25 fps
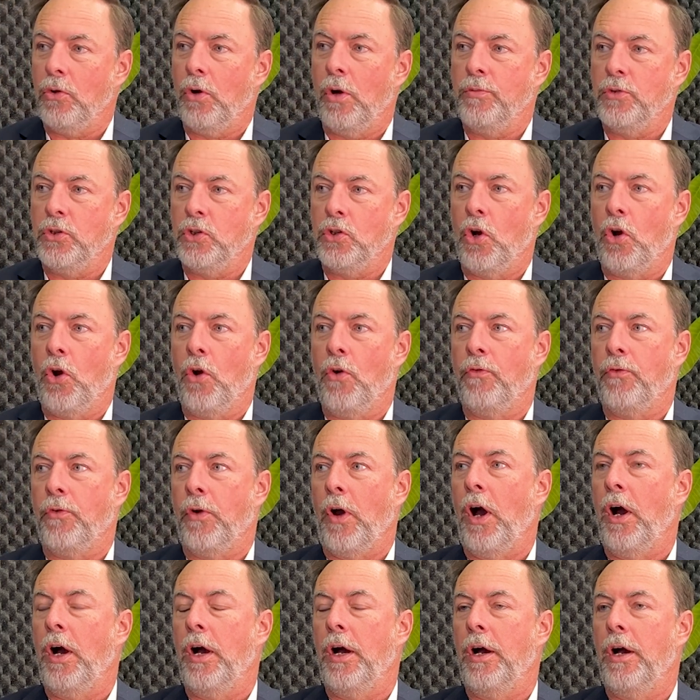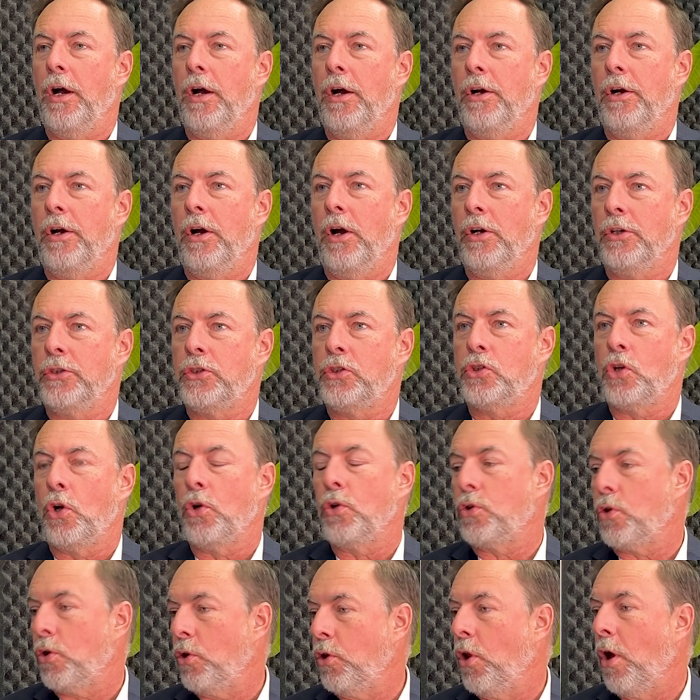observe a
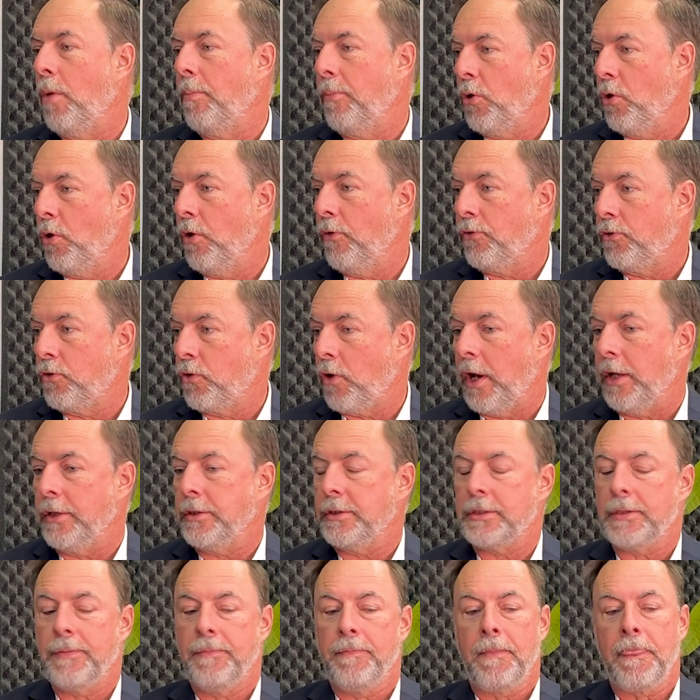certain number of trends.